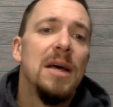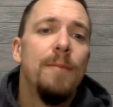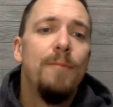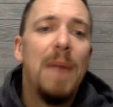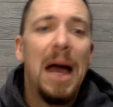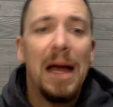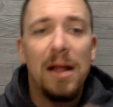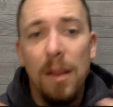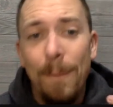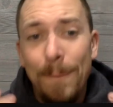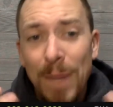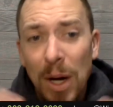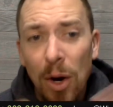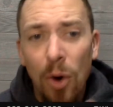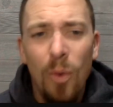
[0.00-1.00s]
Matt
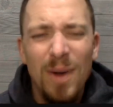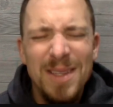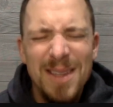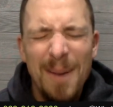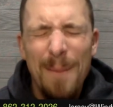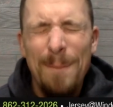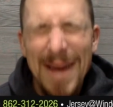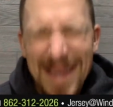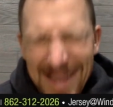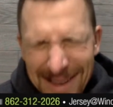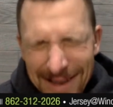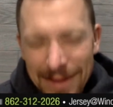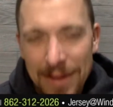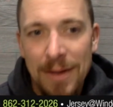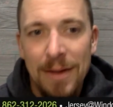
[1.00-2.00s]
Clabeau, what's up,
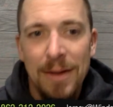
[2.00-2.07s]
man?